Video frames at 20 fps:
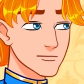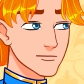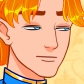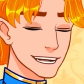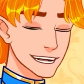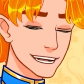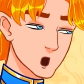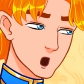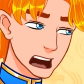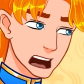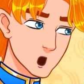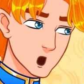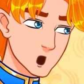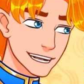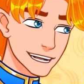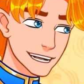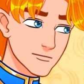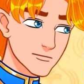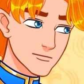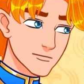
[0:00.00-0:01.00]
From now
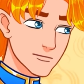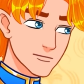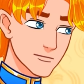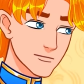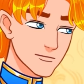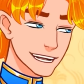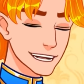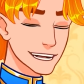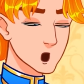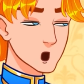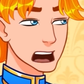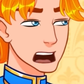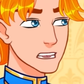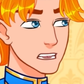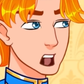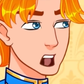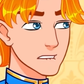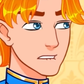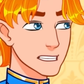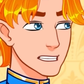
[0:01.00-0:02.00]
on, I shall
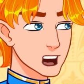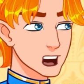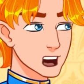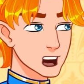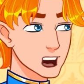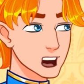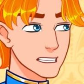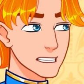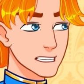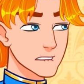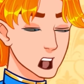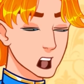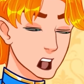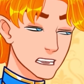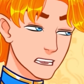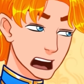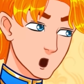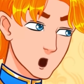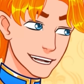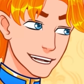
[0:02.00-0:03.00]
call you
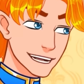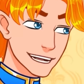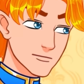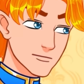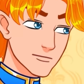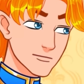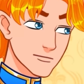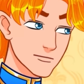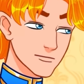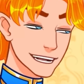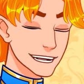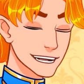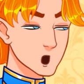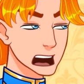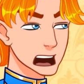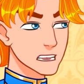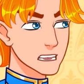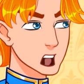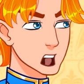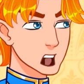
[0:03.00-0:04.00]
Aurora for
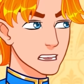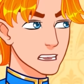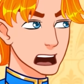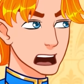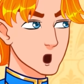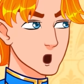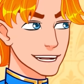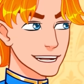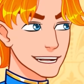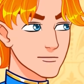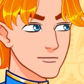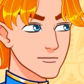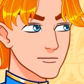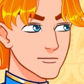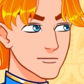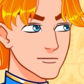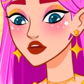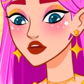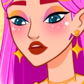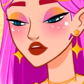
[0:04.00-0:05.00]
easier address.
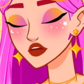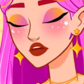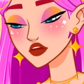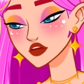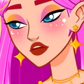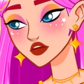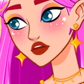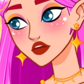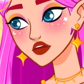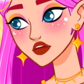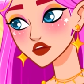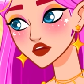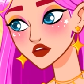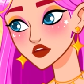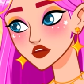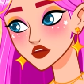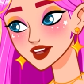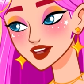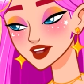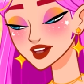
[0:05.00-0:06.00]
It was a
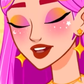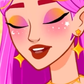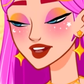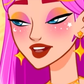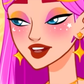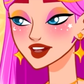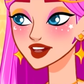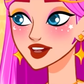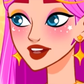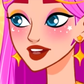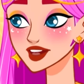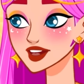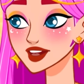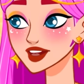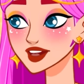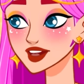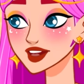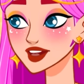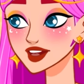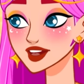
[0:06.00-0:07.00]
remarkable
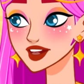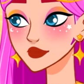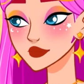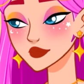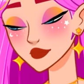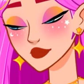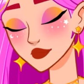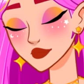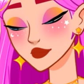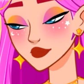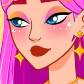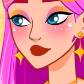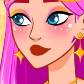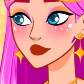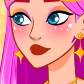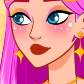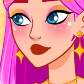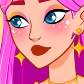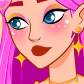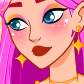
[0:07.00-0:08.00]
coincidence that it matched
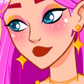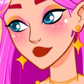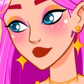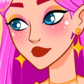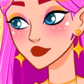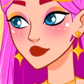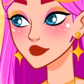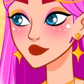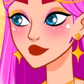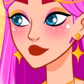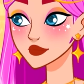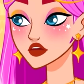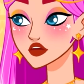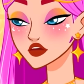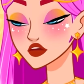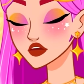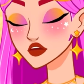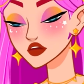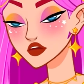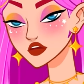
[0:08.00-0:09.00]
her name from the
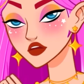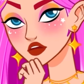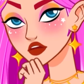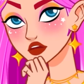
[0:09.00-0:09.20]
planet